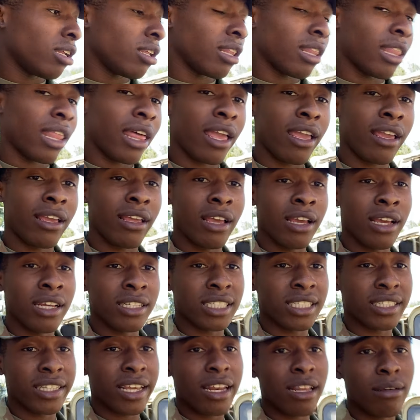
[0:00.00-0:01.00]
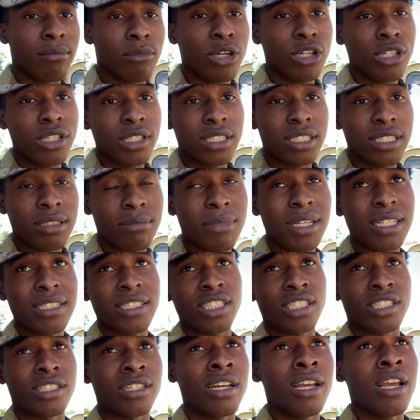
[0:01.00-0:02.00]
like a state emergency
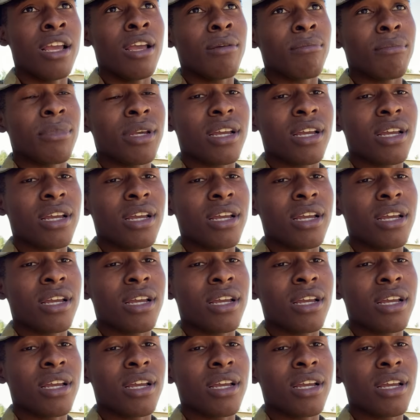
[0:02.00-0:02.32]
mission.